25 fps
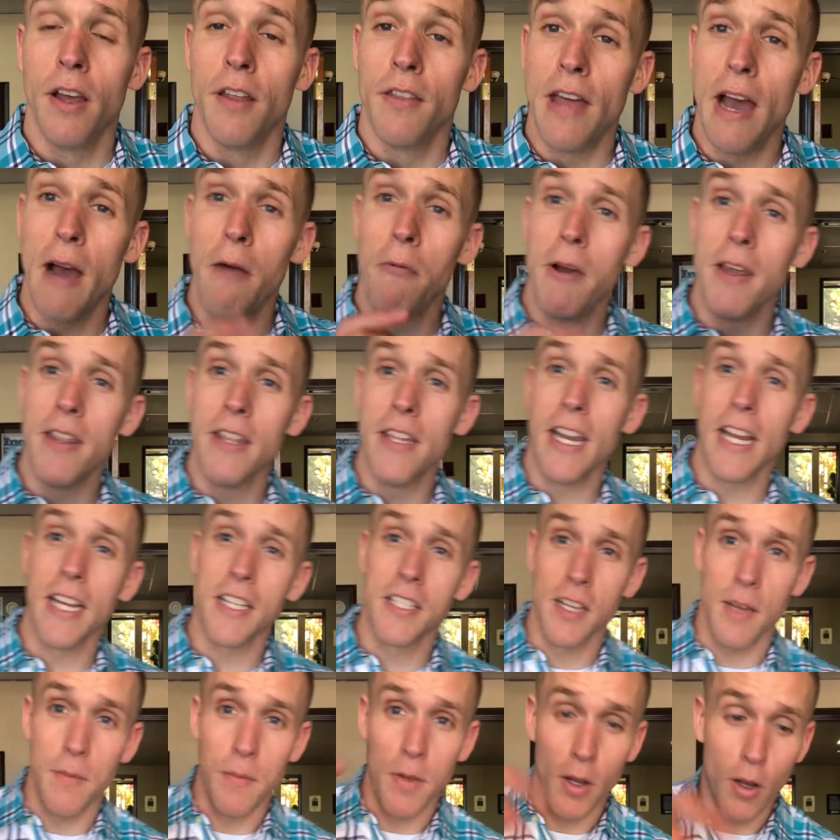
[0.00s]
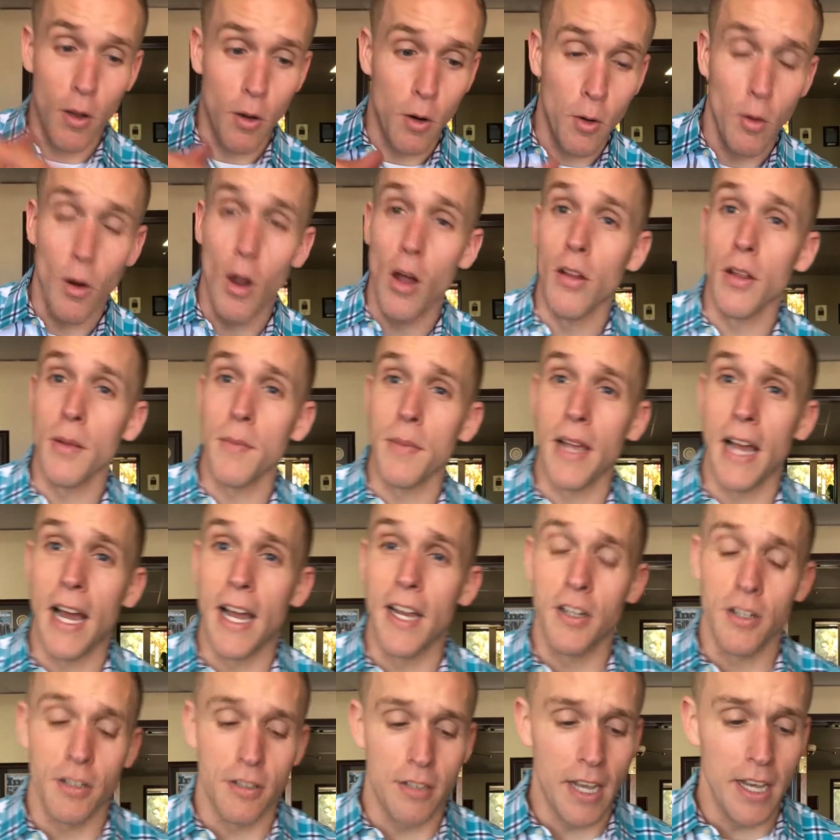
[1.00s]
That way, the next time you go crawling
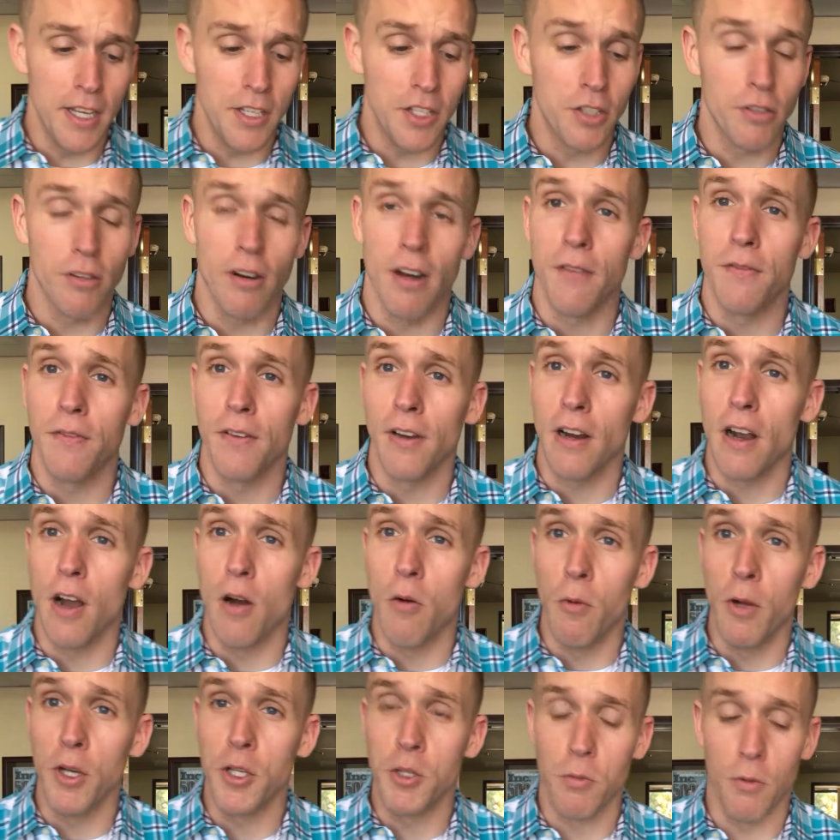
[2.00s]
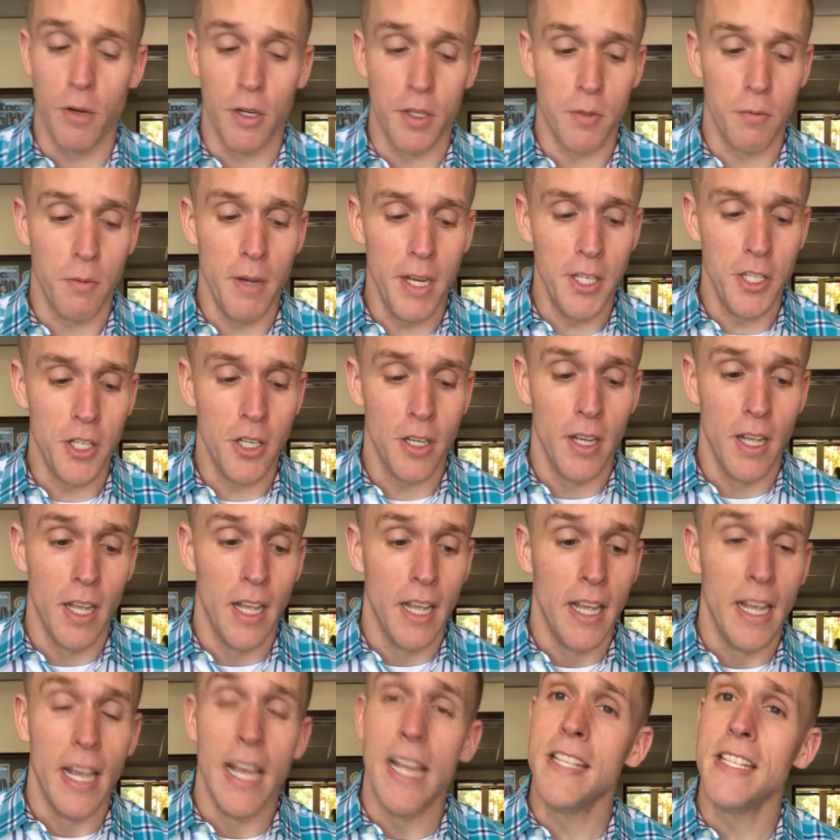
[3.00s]
behind your desk trying to figure out which one is which,
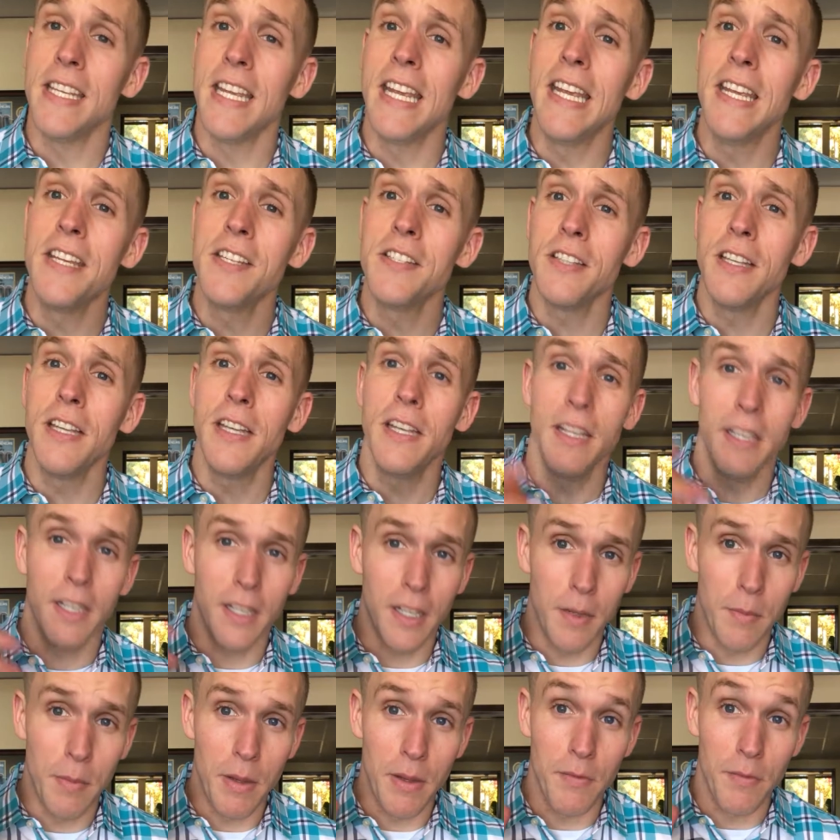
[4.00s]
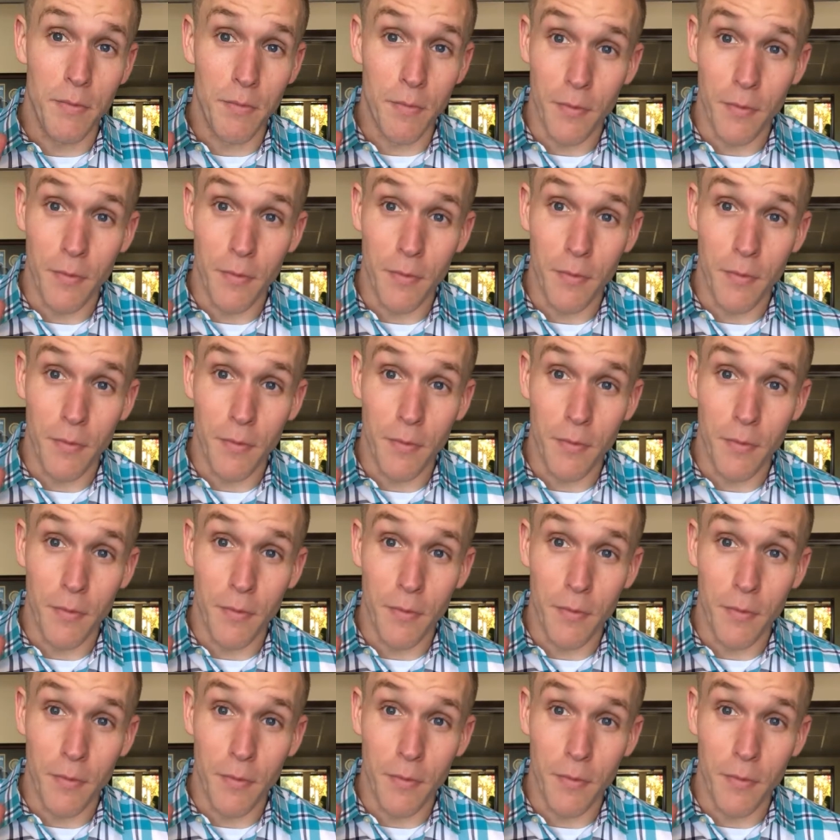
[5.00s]
it's easily going to be